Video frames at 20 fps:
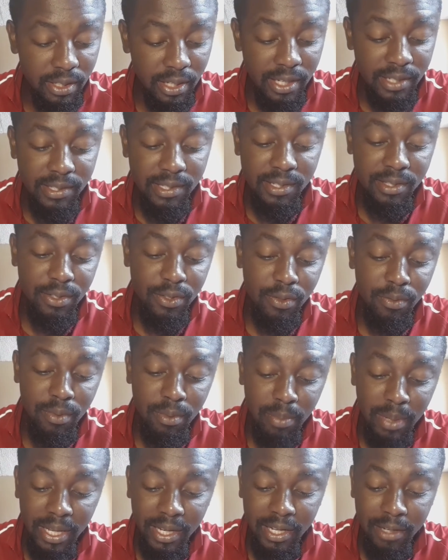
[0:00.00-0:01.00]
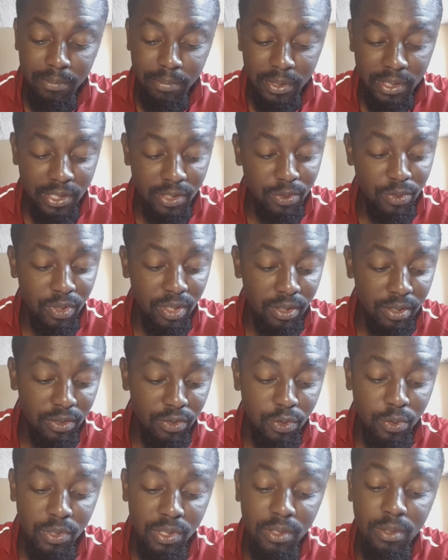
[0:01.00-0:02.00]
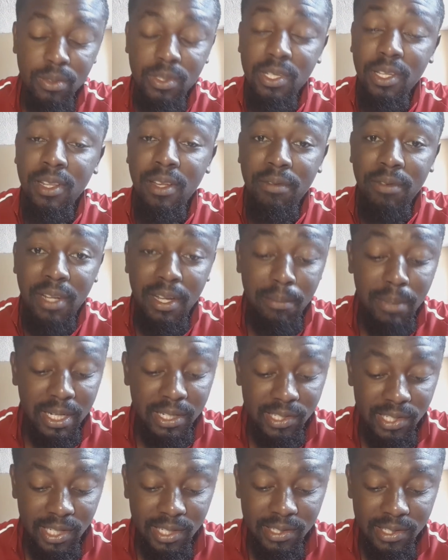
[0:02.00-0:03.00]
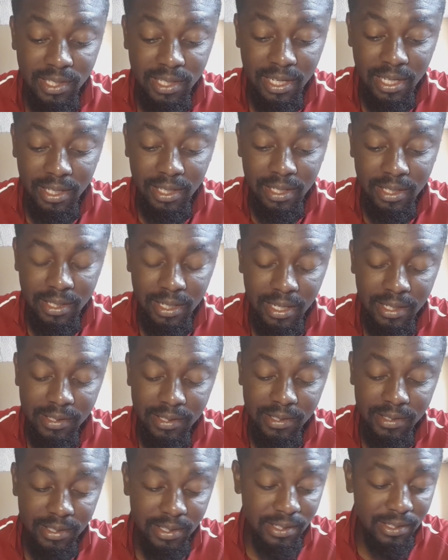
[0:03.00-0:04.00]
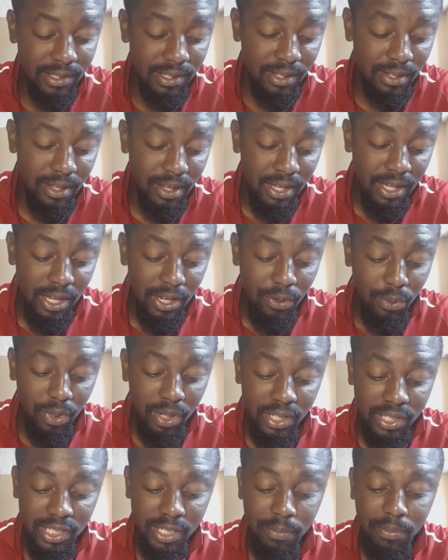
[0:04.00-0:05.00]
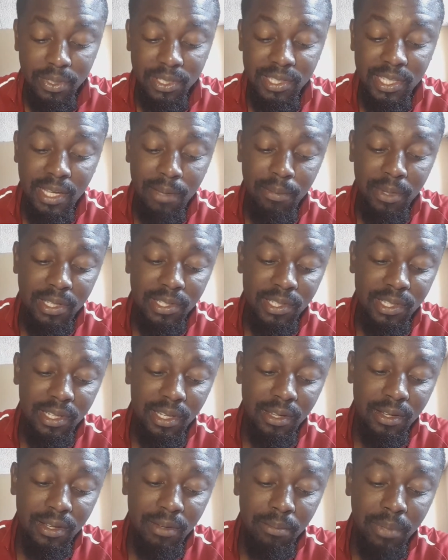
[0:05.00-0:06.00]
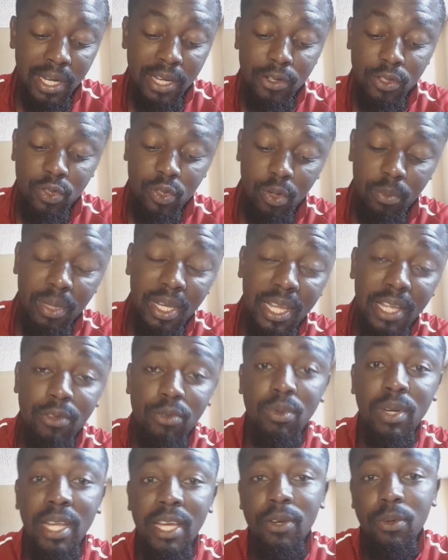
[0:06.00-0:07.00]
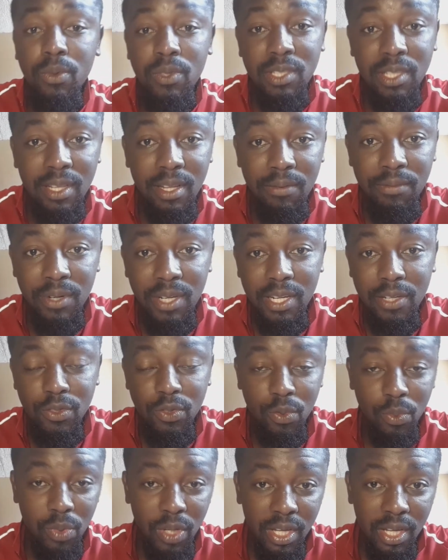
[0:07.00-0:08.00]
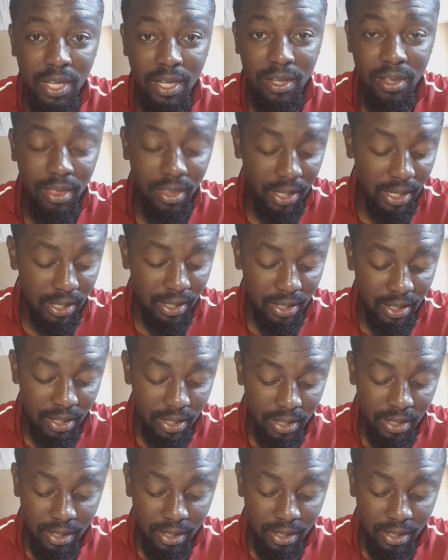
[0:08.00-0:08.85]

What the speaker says: The ancestors of the black-eyed Persians were introduced into South Africa by chance in 1860 when a ship was damaged by a storm and had to land on South Africa. So three